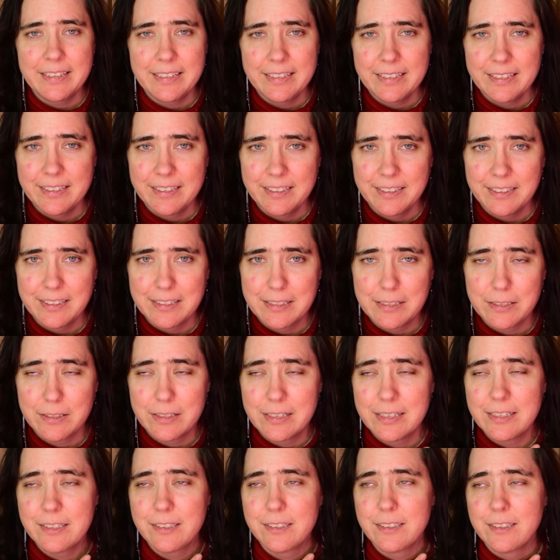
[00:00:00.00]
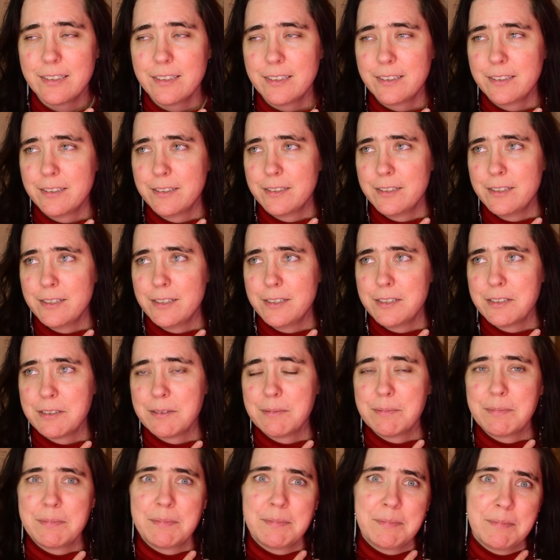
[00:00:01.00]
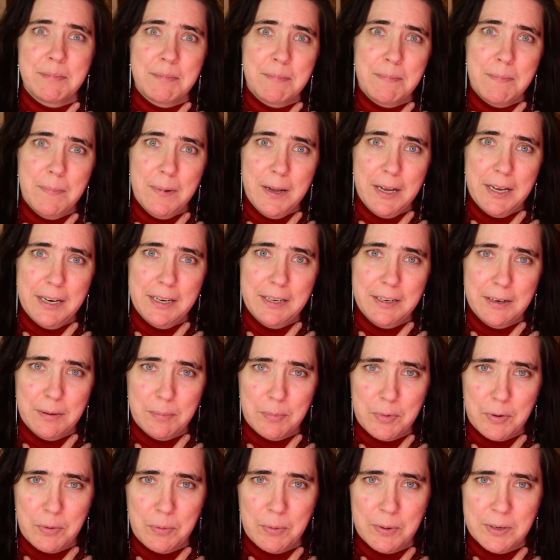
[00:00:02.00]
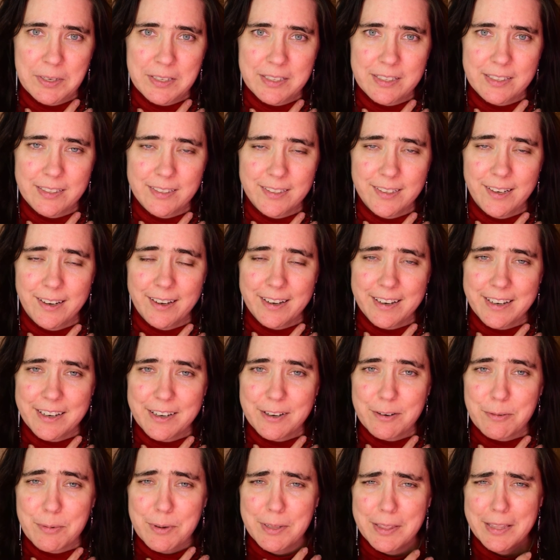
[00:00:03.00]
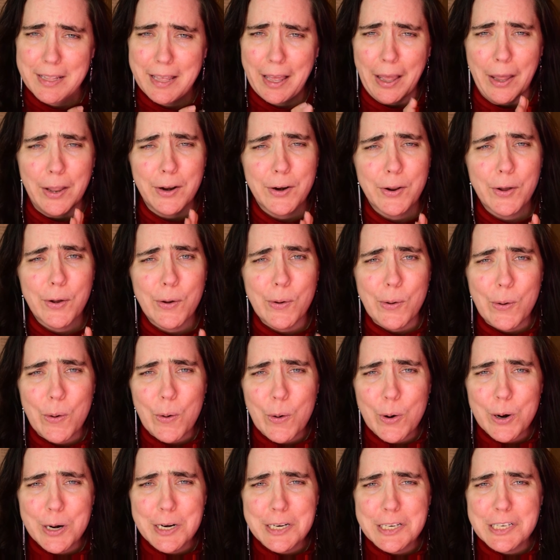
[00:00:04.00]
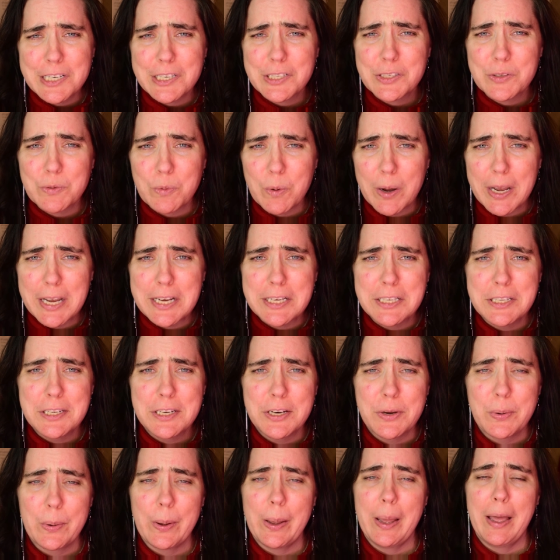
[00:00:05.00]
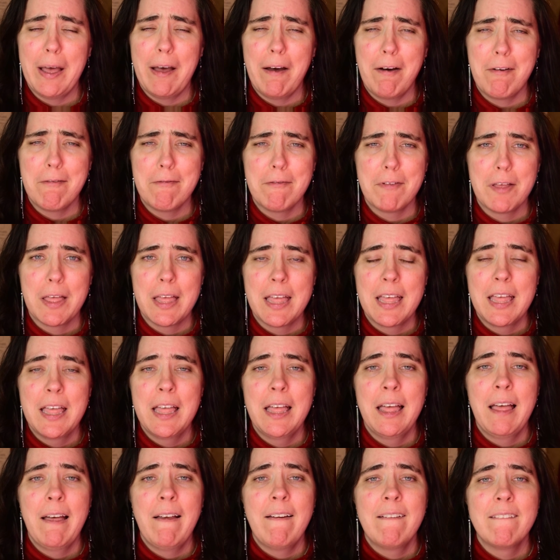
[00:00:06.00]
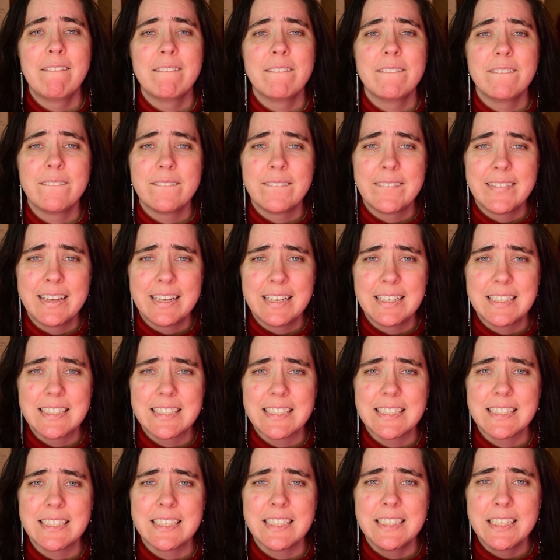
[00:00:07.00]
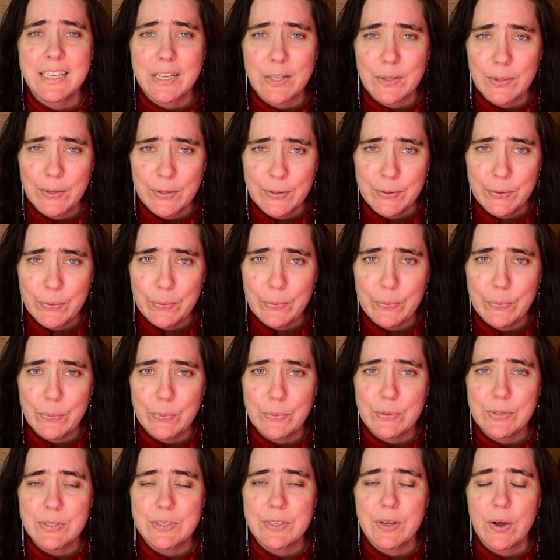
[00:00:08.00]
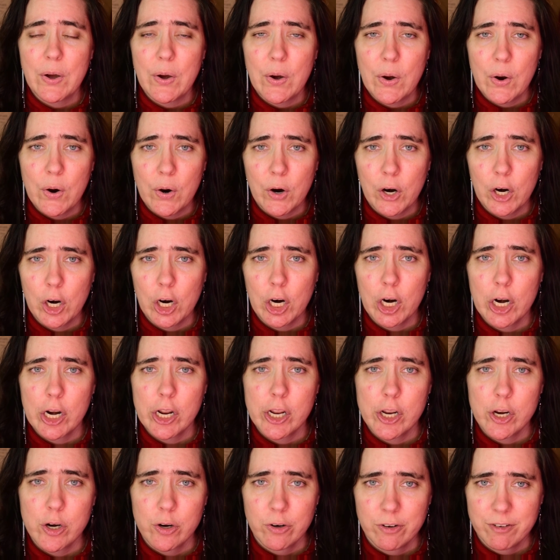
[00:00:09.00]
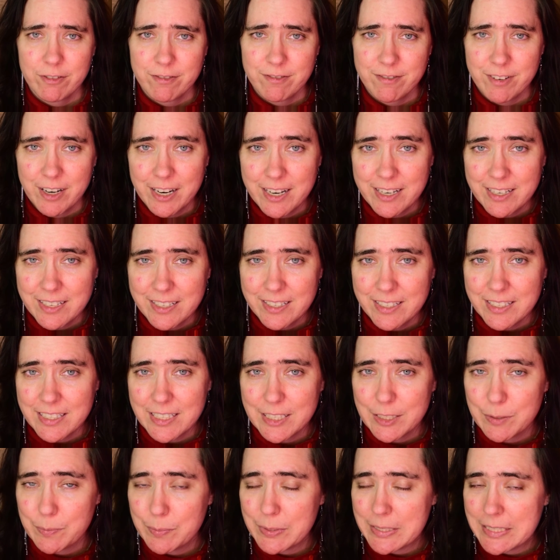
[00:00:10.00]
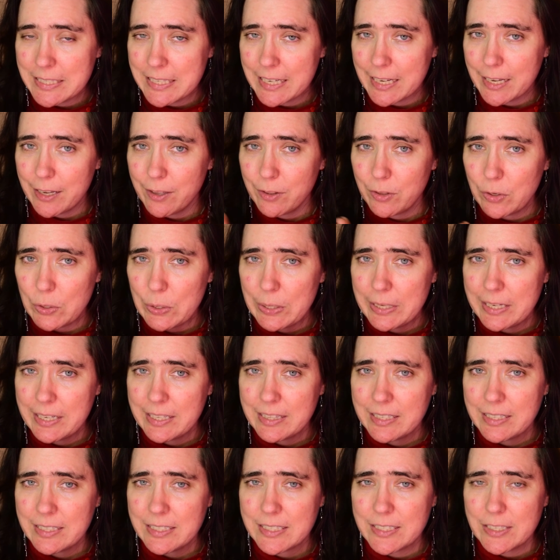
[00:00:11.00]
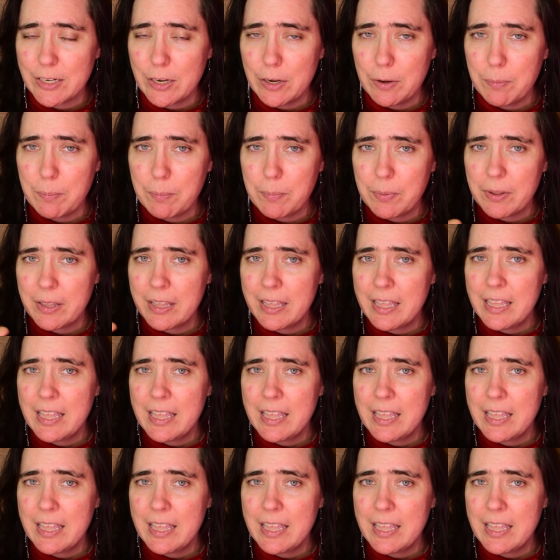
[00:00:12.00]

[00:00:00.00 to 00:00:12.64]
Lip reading: And this is my number one desire with that gorgeous waist you have. Fitted clothes are your friends, particularly in the top,